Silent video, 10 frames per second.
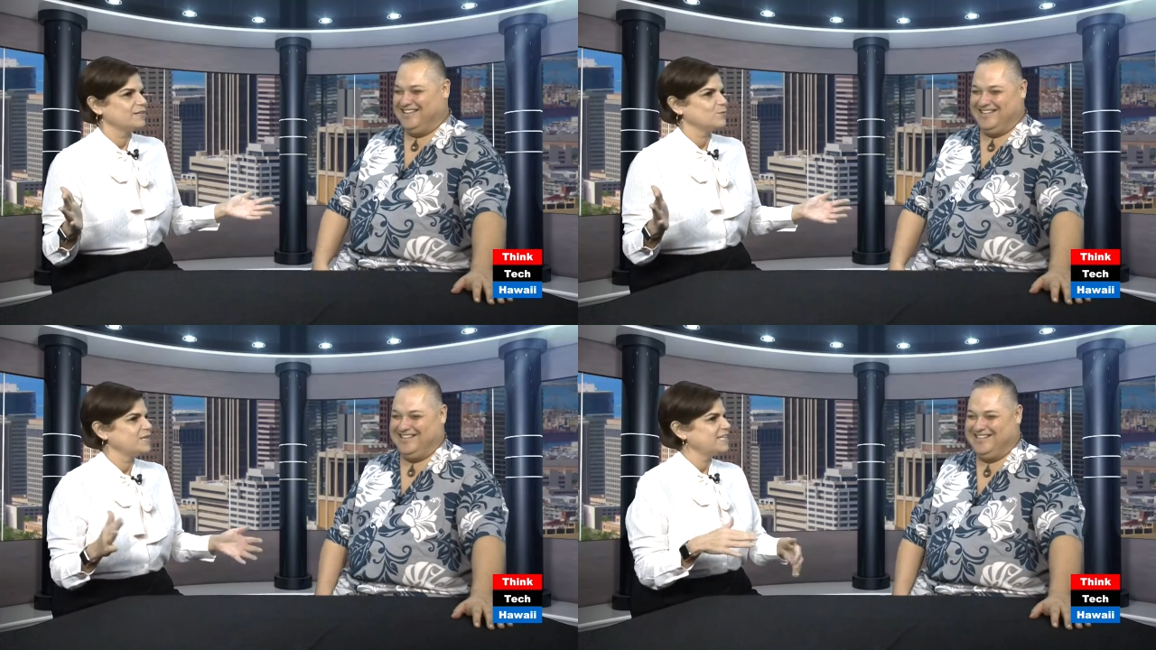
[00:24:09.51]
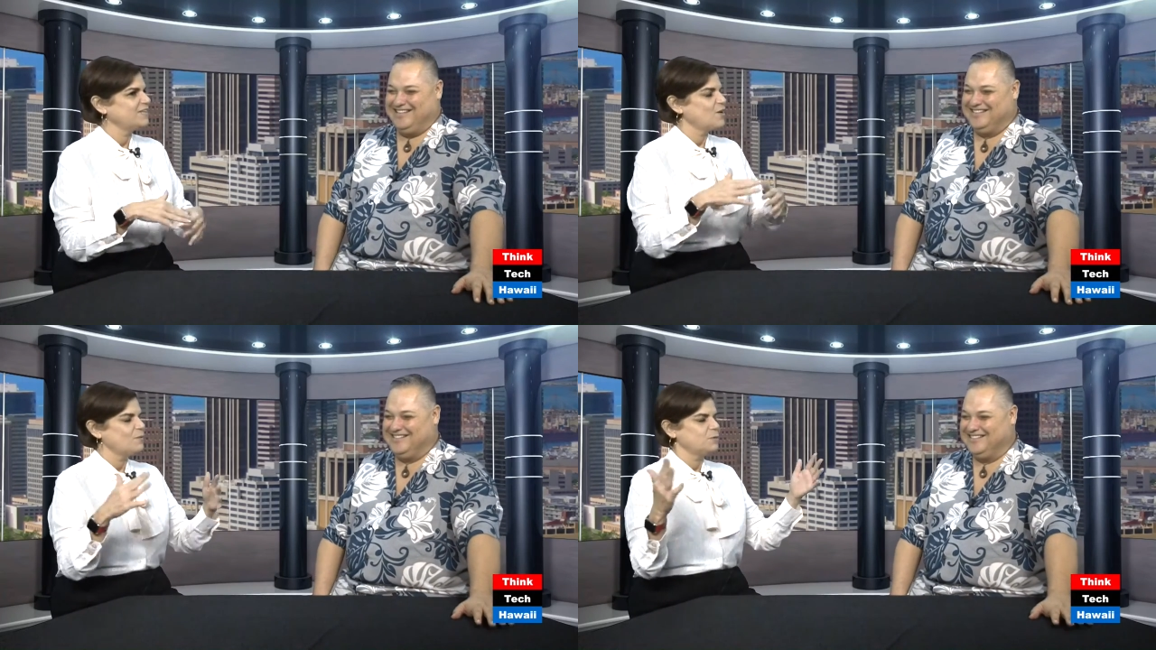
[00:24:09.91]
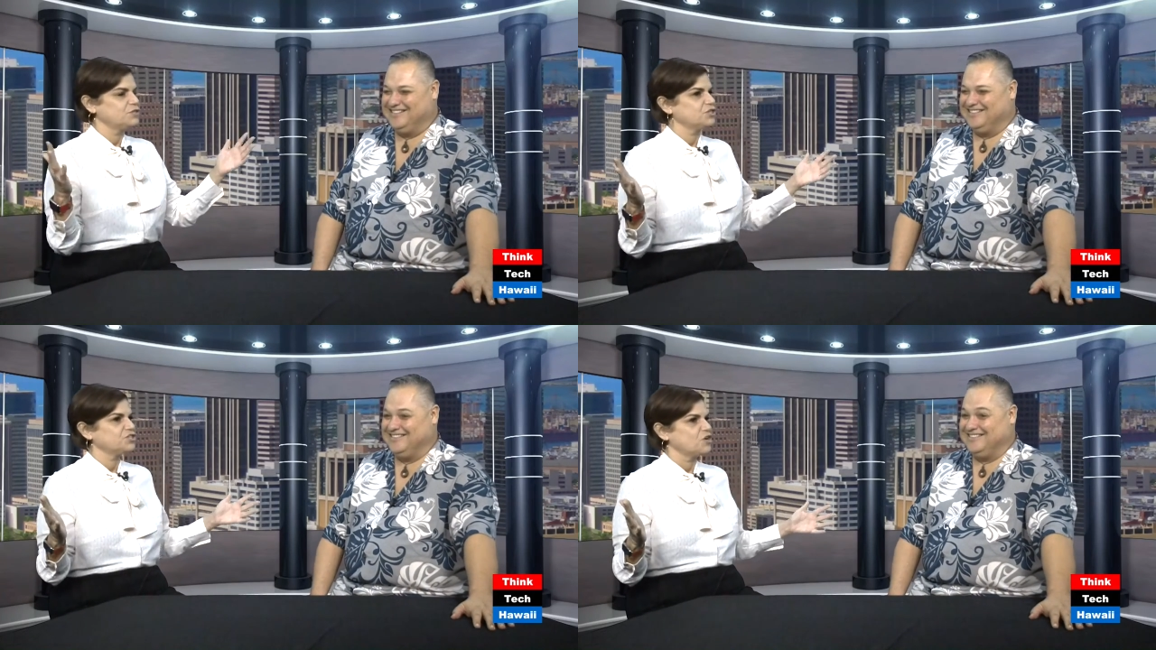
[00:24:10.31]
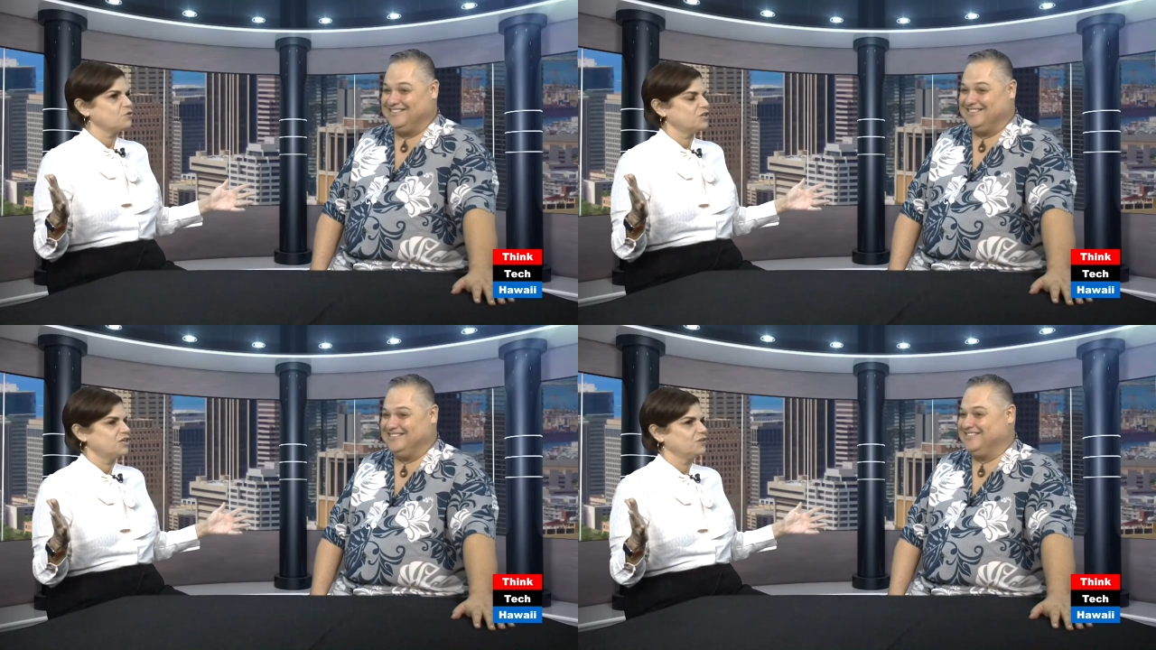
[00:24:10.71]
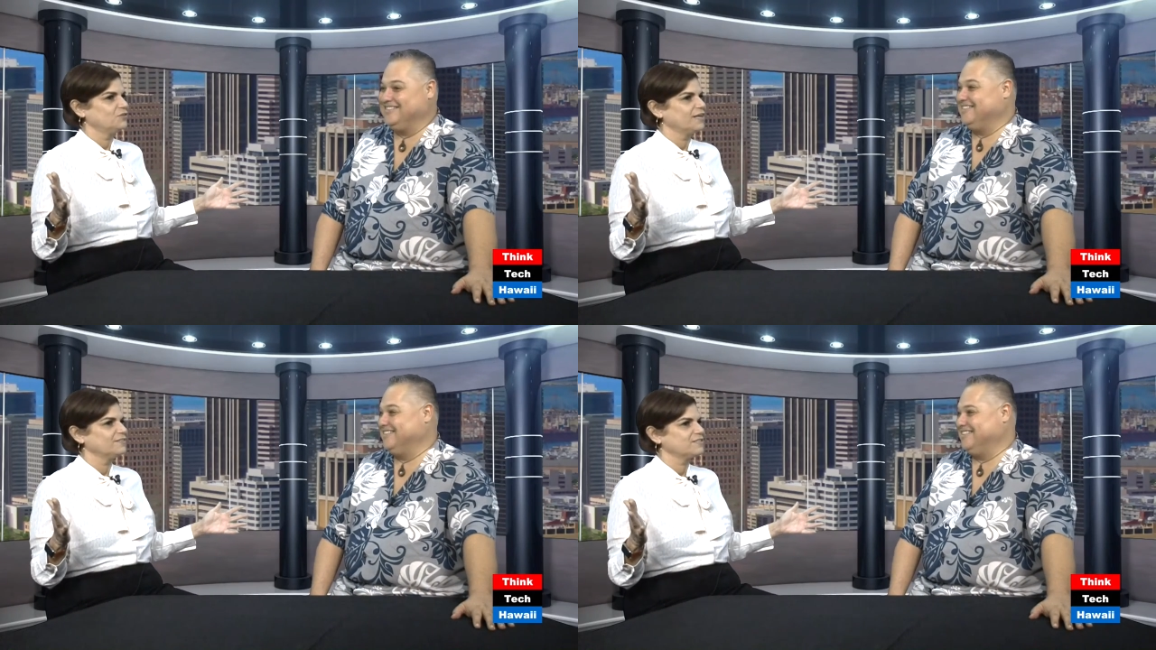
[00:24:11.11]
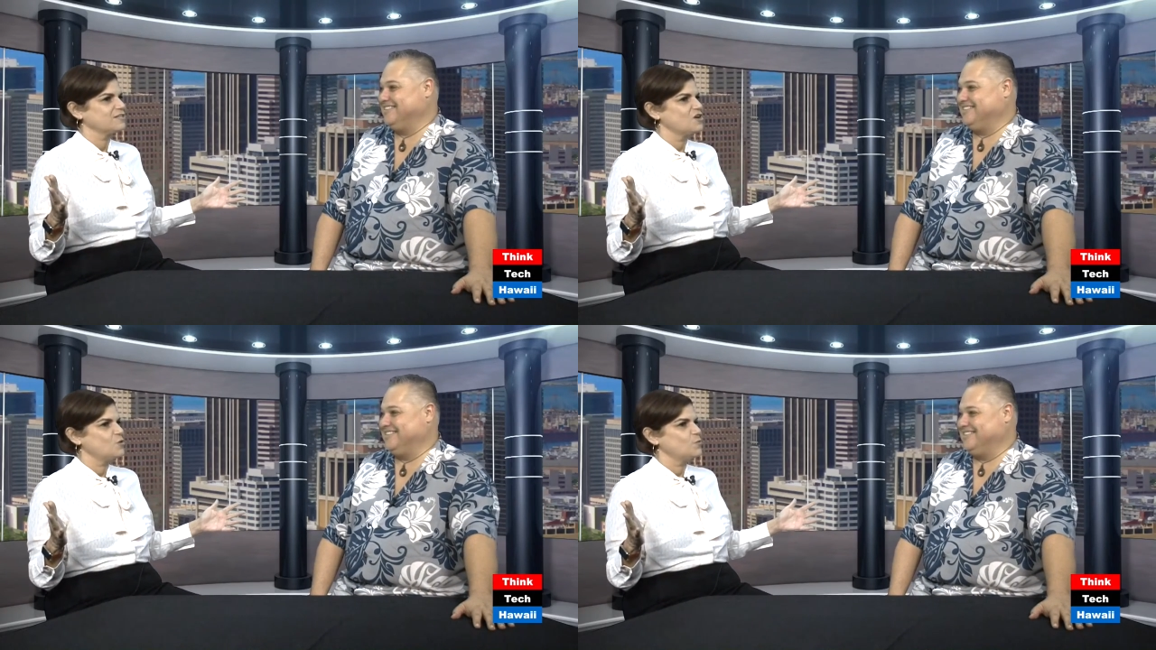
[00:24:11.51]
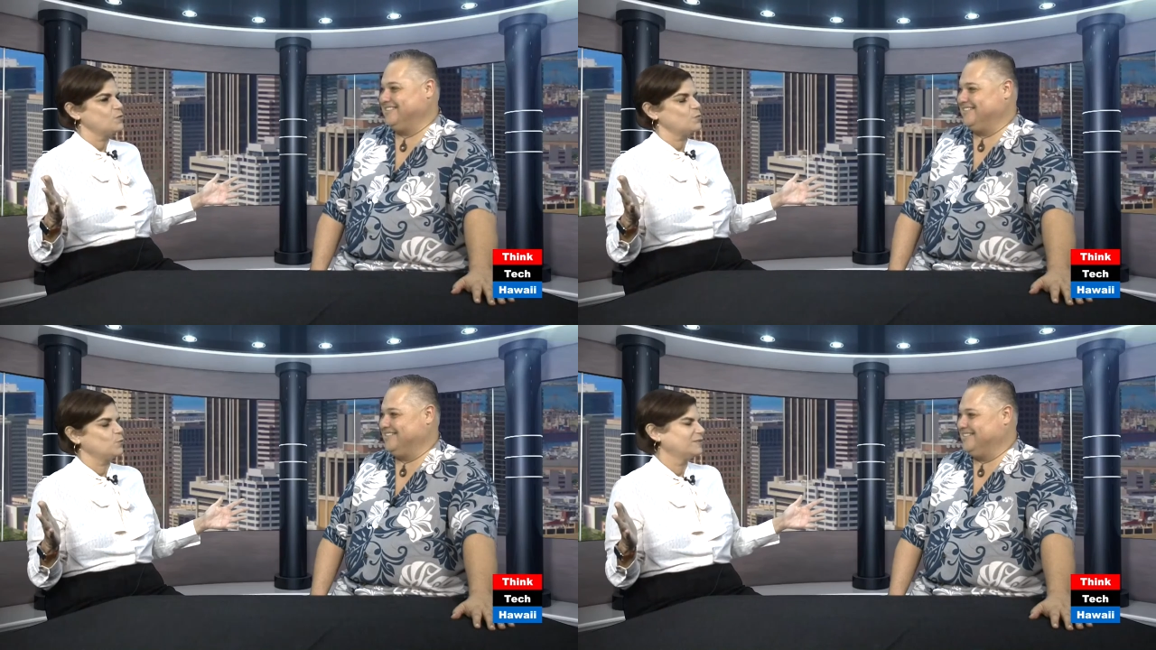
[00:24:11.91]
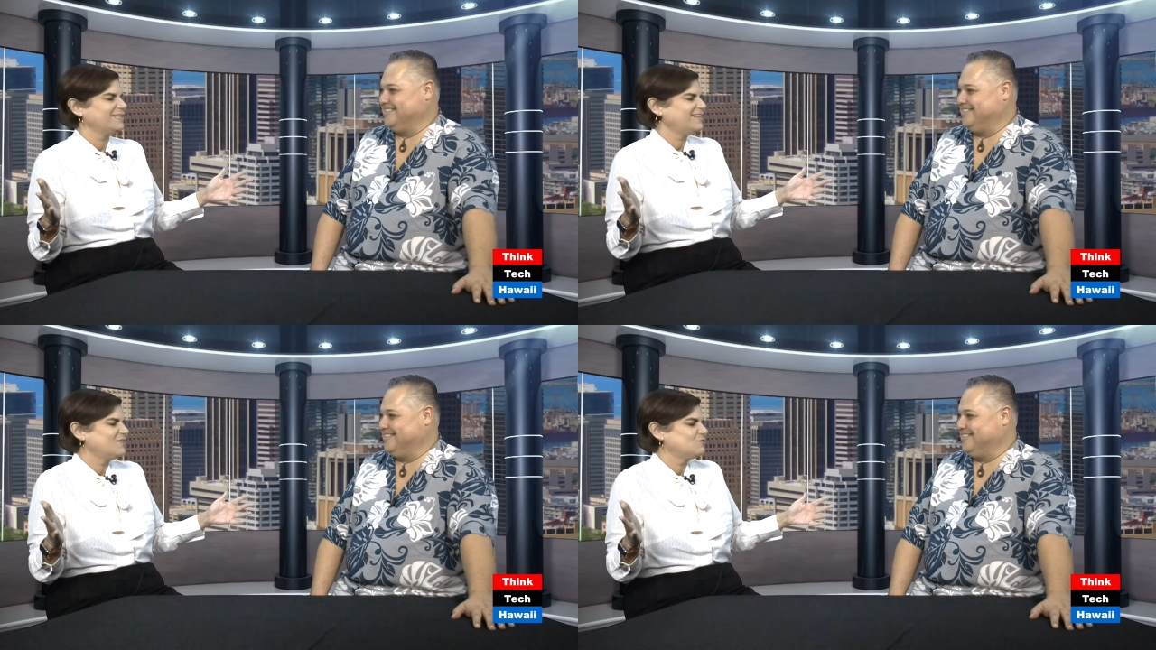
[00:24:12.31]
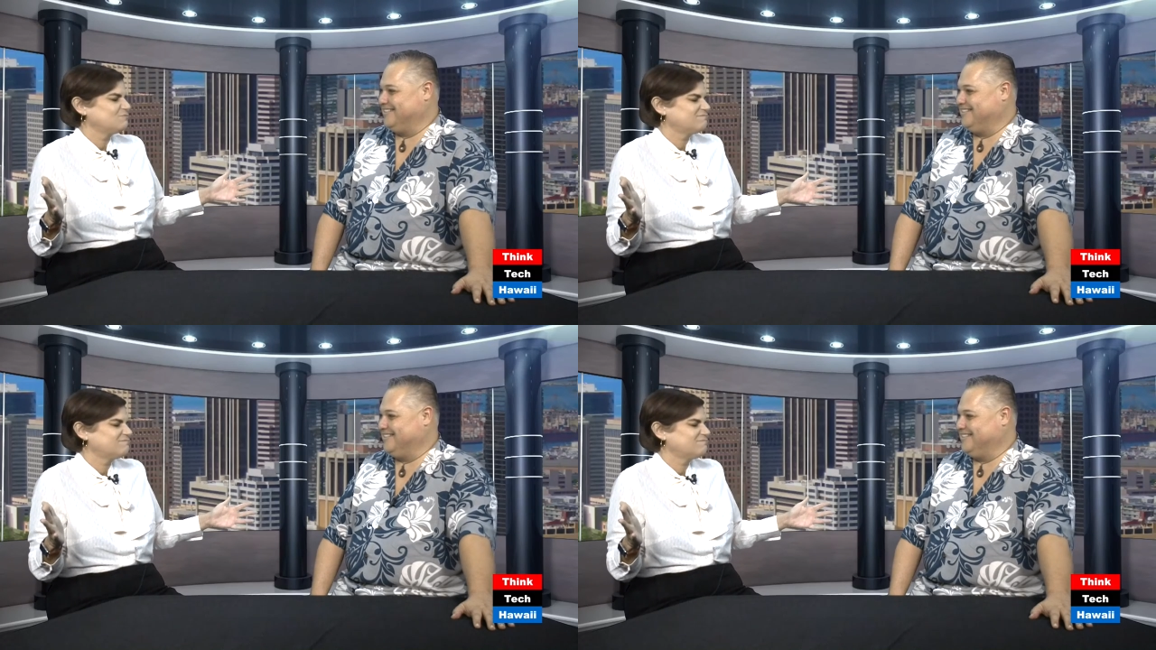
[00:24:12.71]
Speaker 1: We didn't know, it was just so cute and so, you know,